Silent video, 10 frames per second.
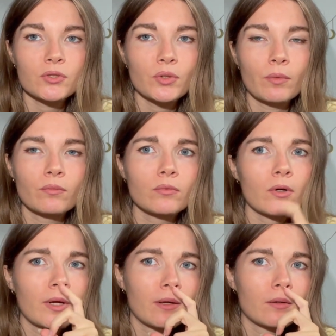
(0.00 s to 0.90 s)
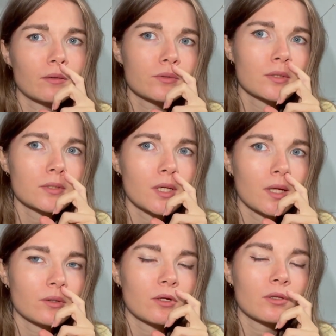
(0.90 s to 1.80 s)
So okay, I shouldn't say
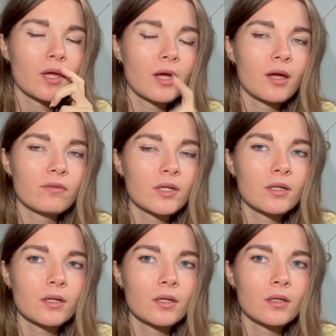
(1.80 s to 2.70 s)
that, not having